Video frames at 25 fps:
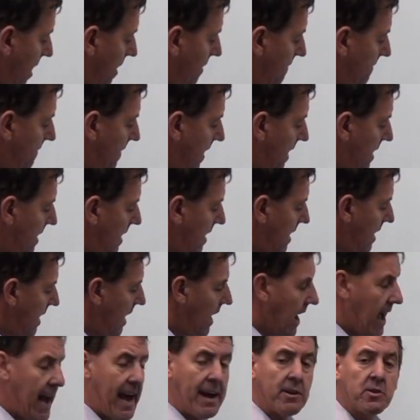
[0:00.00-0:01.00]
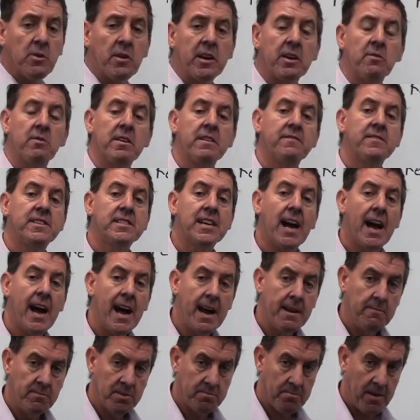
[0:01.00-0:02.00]
Finally, how do I get rid of
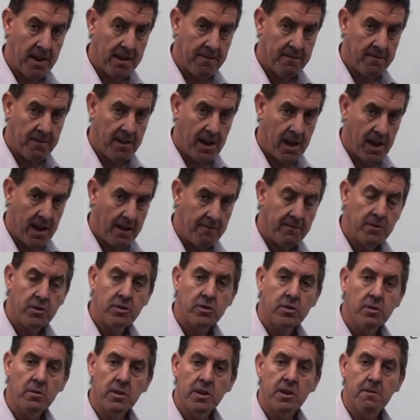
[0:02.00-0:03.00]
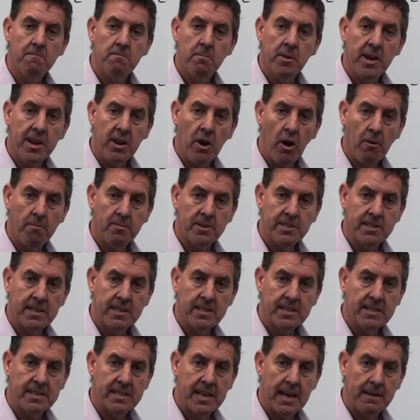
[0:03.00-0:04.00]
times by 5? Do the complete
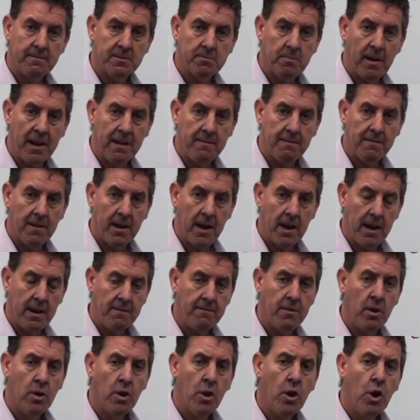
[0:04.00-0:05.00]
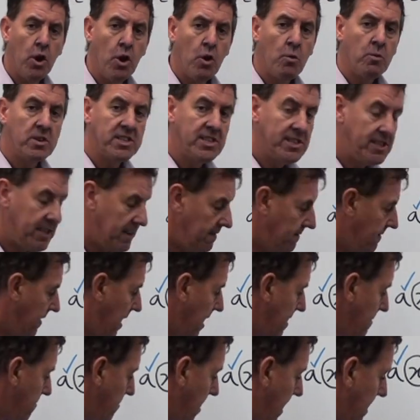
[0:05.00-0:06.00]
opposite to times by 5, which is
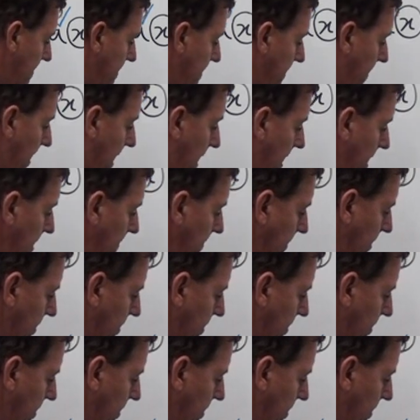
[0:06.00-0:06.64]
divide by 5.